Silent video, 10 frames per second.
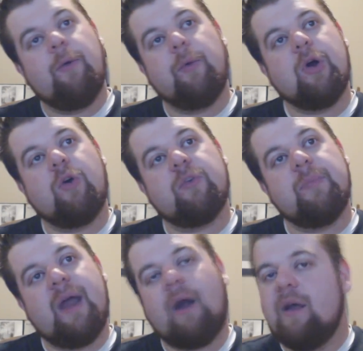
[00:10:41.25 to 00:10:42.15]
We'll go
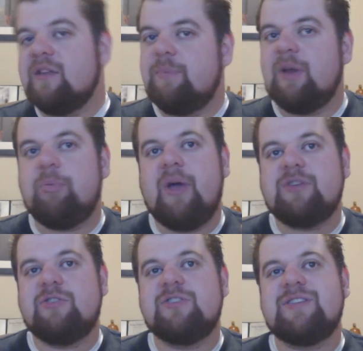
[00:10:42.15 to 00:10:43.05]
from there. It's been a
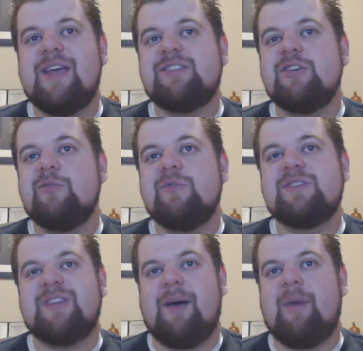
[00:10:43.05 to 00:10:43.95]
pleasure. Stay tuned.
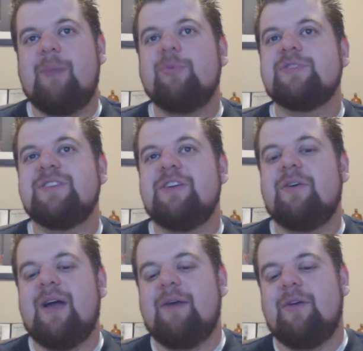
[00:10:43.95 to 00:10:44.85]
Sub up. We'll see you
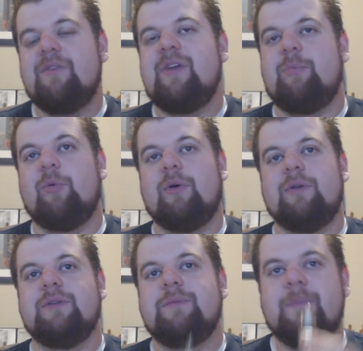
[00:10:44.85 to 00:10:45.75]
around Vapor
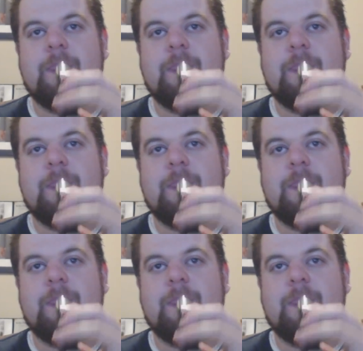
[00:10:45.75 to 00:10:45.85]
World.